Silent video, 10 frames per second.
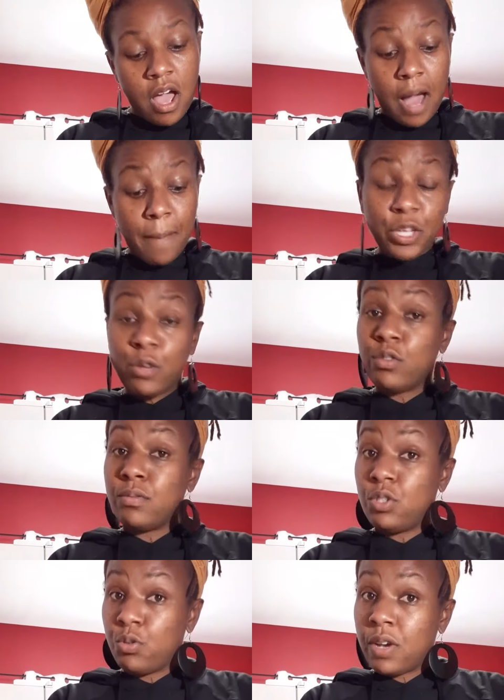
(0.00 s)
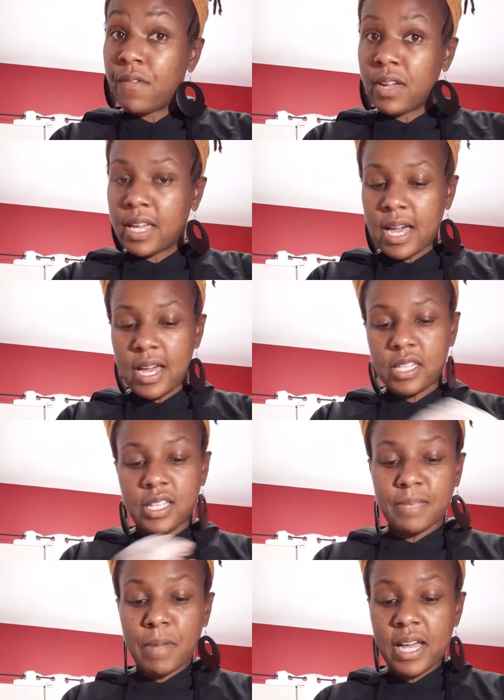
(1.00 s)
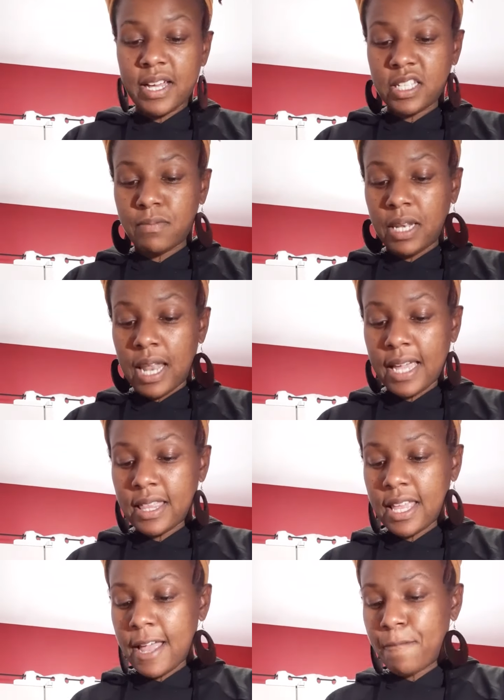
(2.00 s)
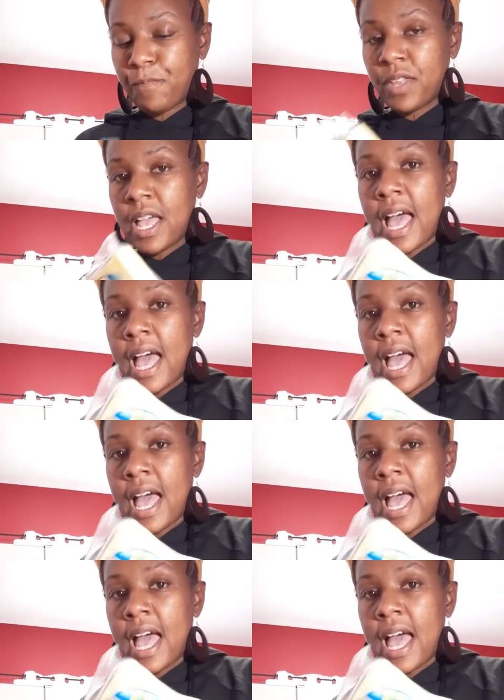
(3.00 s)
I'm gonna use 2 different kinds because my husband liked that.